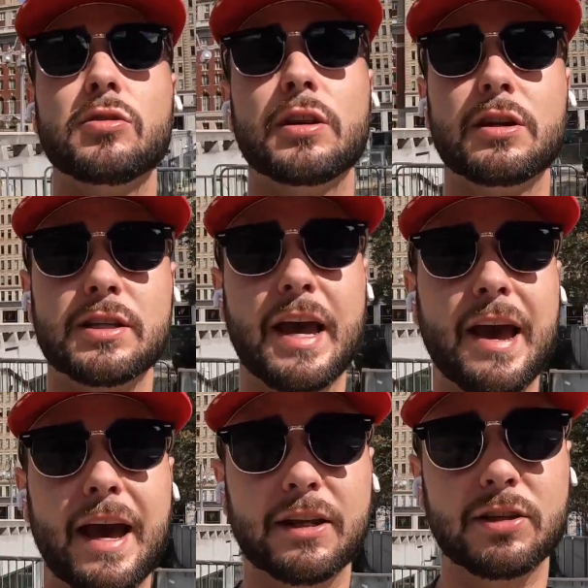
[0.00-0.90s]
and there's a
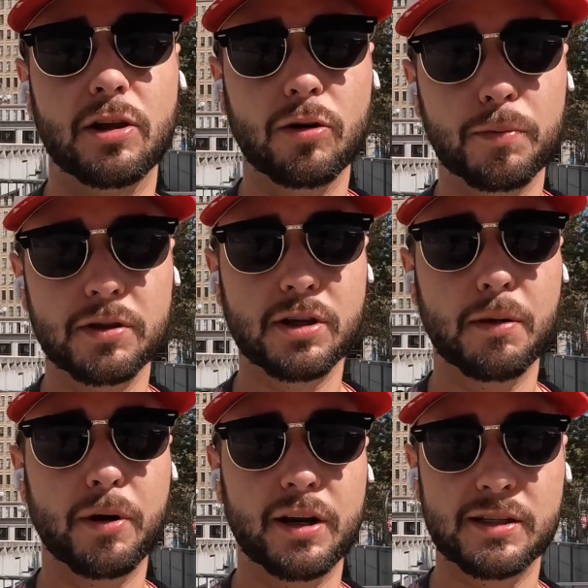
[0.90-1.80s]
hatch that opens
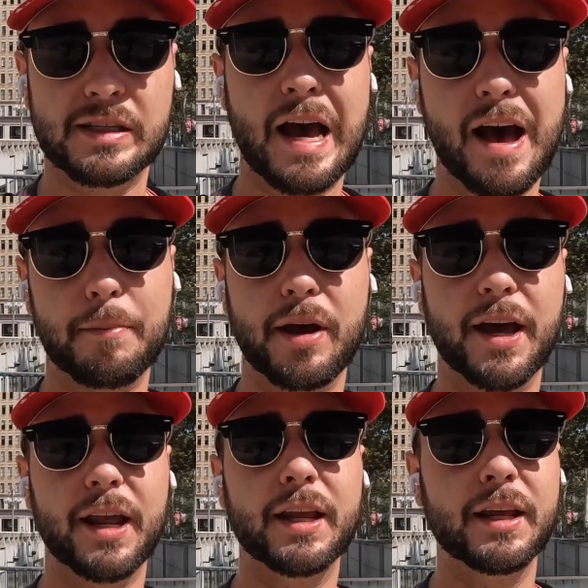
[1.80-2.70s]
up on his top
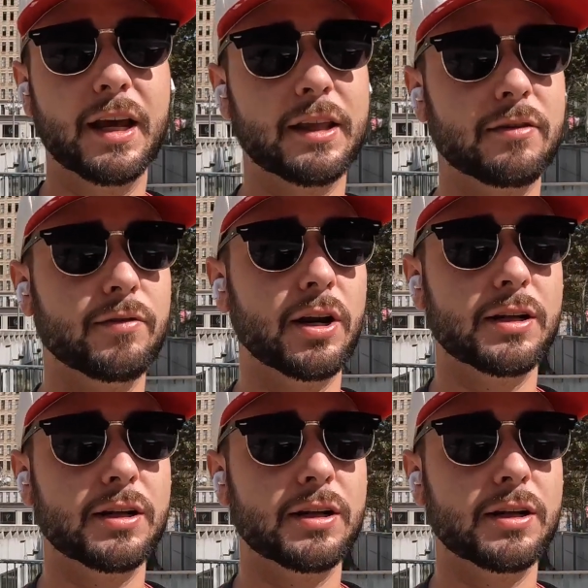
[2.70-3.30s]
hat at the very